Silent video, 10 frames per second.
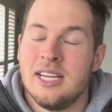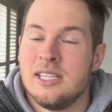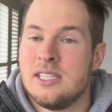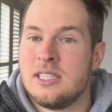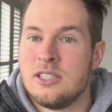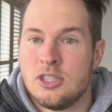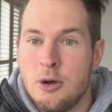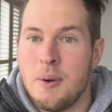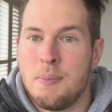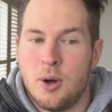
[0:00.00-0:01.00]
is
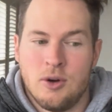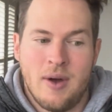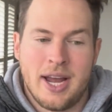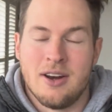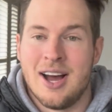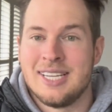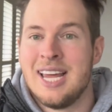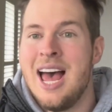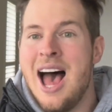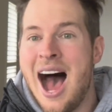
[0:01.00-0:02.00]
super important to recognize.